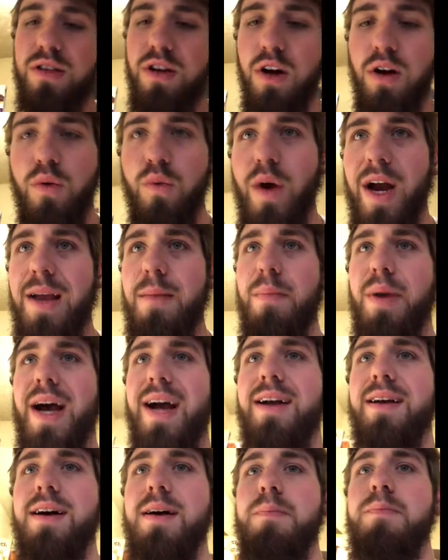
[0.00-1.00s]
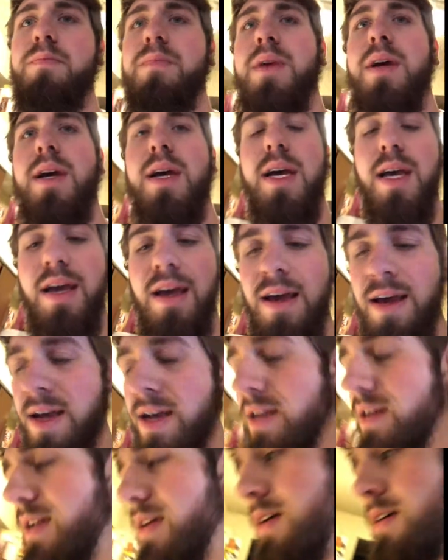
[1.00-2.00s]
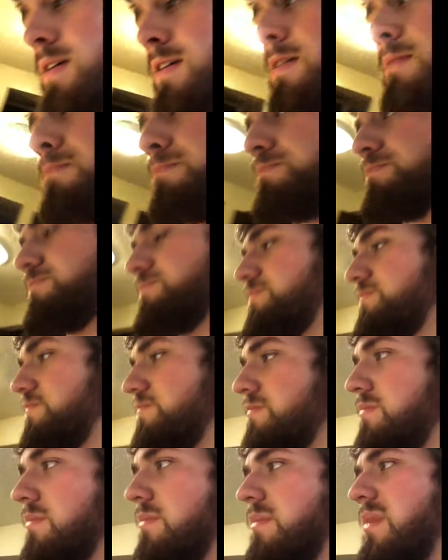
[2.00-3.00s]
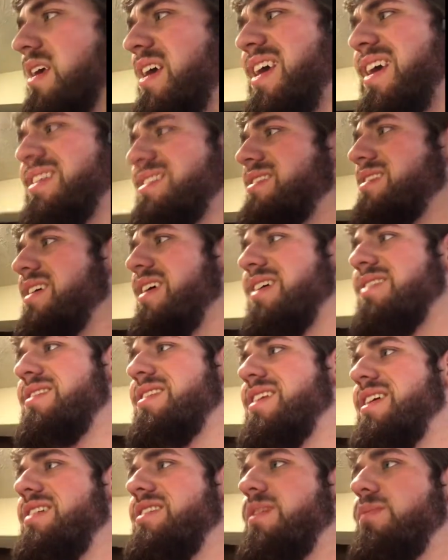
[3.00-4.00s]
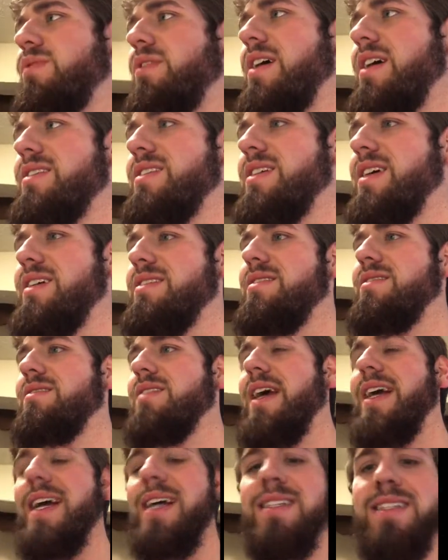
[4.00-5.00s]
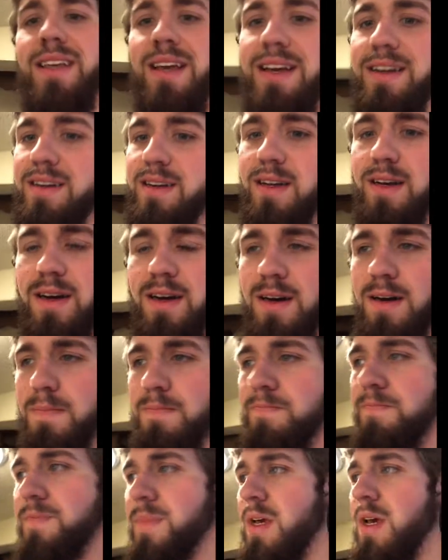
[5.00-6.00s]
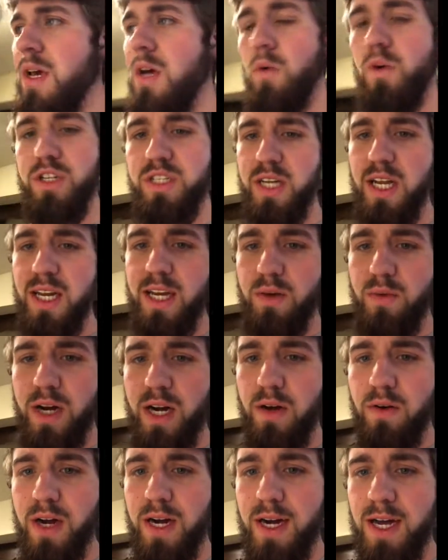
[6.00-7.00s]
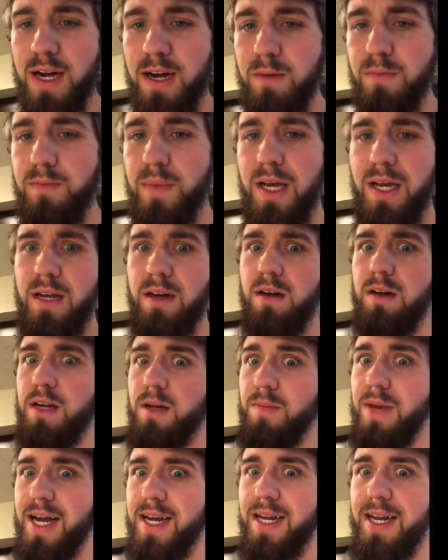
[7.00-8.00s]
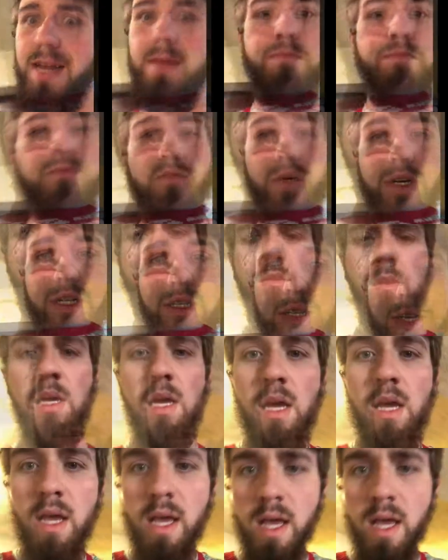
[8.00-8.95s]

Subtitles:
start right back up, and it's an easy process. Like I said, we're just getting it ready right now, and I'll come back again when it's done.